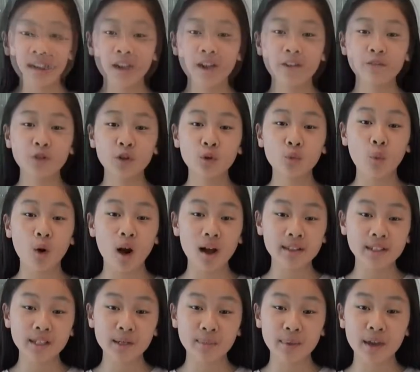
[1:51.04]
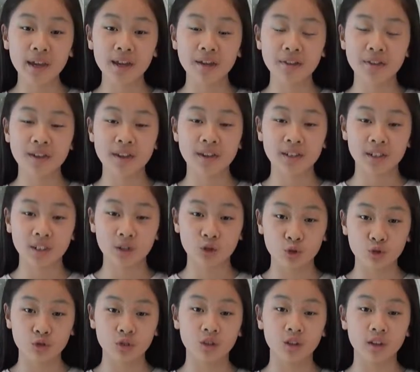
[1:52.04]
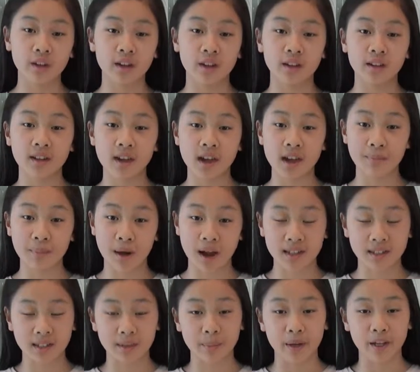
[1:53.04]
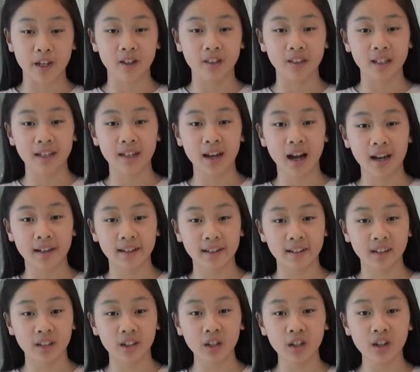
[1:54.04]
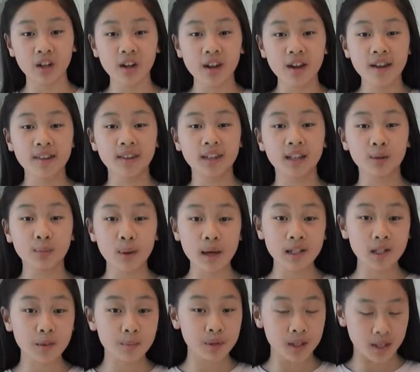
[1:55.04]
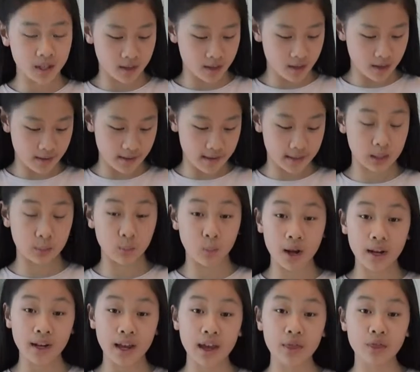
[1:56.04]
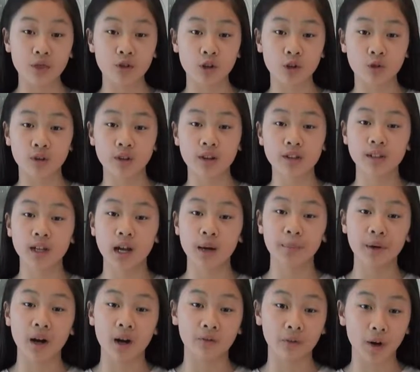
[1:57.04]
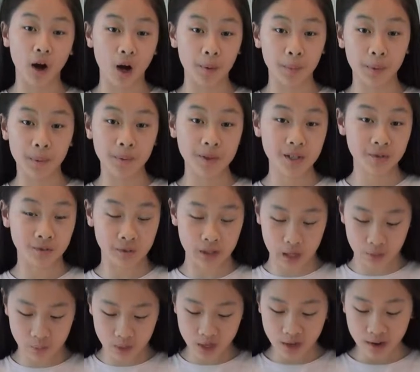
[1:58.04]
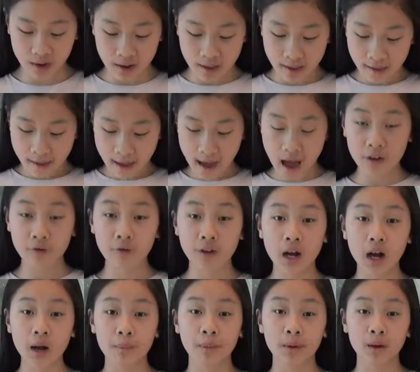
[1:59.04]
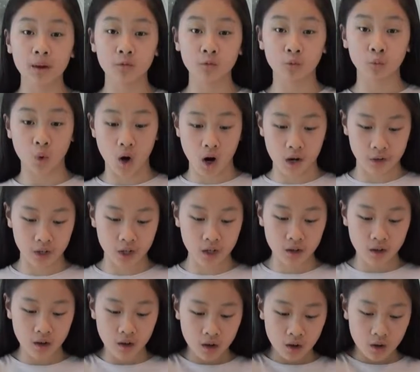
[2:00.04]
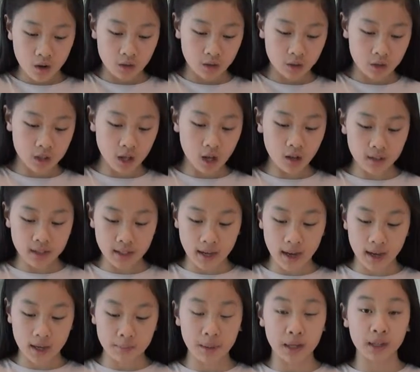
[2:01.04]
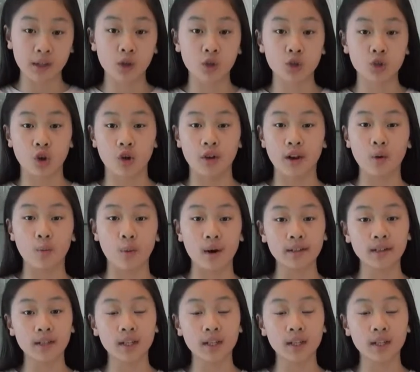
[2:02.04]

If you want to make this noodle in a pasta maker like I did here, the recipe is 1 3/4 cup of all-purpose flour, half a cup of water, salt and baking soda, 1